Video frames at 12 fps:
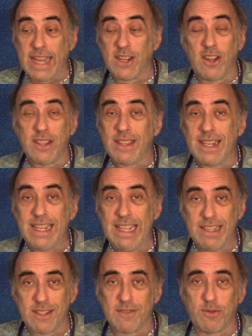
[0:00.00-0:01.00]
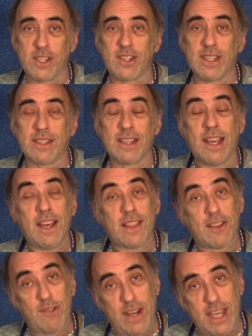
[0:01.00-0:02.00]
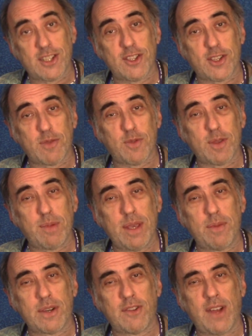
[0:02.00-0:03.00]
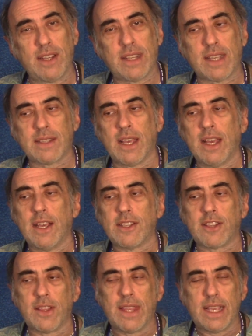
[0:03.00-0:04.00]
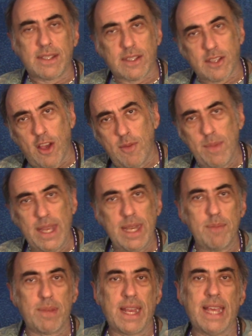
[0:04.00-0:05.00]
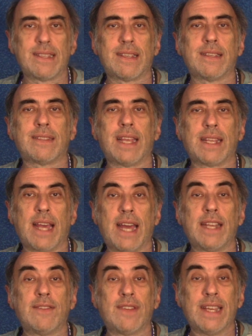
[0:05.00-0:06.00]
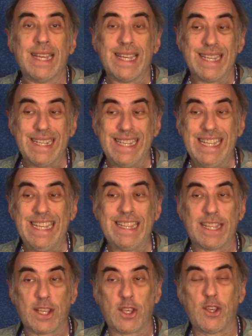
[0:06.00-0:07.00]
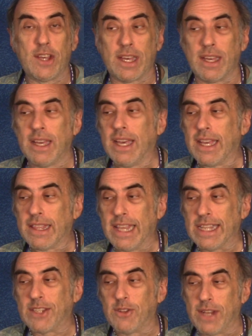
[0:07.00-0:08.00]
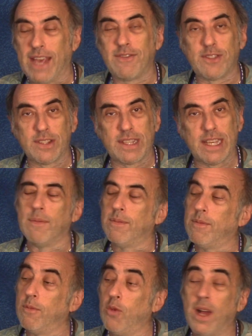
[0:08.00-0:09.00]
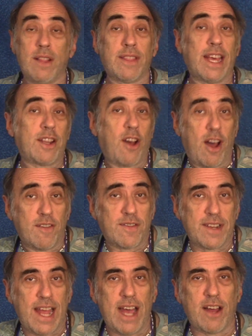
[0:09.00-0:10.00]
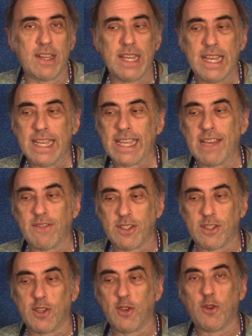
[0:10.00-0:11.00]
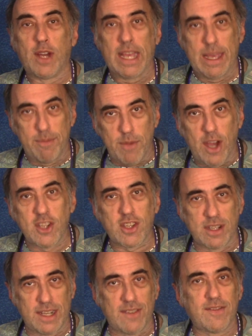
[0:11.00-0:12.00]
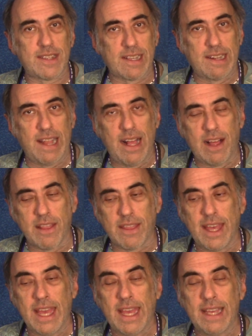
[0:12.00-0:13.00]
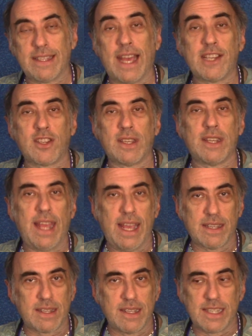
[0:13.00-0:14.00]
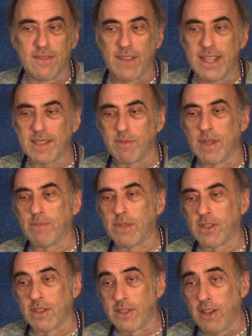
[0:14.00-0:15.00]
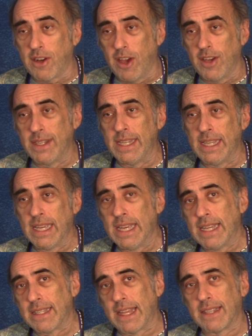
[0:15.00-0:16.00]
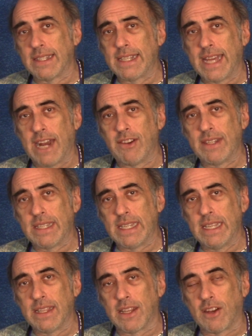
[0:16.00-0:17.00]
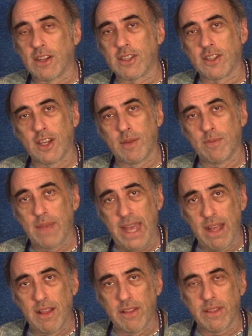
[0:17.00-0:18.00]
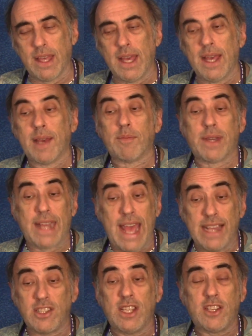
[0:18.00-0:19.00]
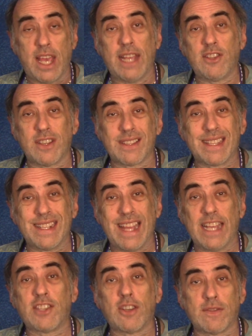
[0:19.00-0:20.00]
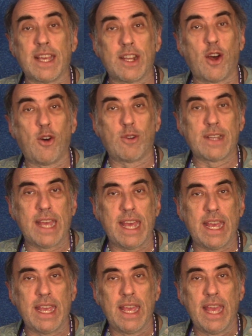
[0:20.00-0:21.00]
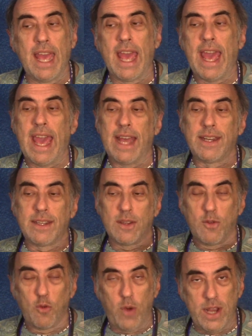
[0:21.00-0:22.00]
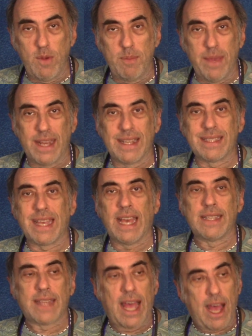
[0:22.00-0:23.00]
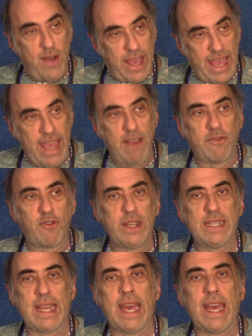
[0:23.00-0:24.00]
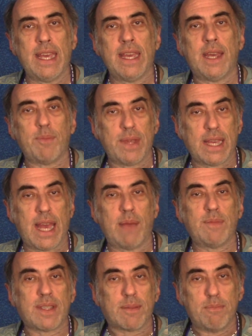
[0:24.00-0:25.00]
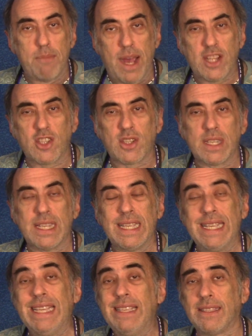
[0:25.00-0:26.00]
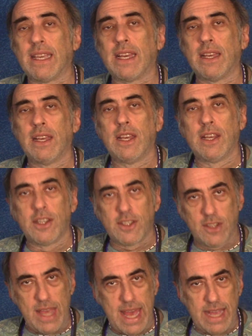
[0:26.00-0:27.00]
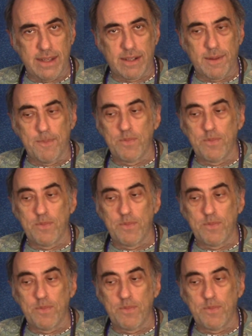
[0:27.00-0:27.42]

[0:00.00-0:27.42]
not the least of which is the relationship with people around us. So there's so many places that kind of need the cure that you'd have to think, well, that half an hour given to your emotional and physical health is actually an excellent investment, because not only does it guarantee the long-term health, but actually changes the nature of that whole day. And when we meditate, our everyday becomes much easier to handle.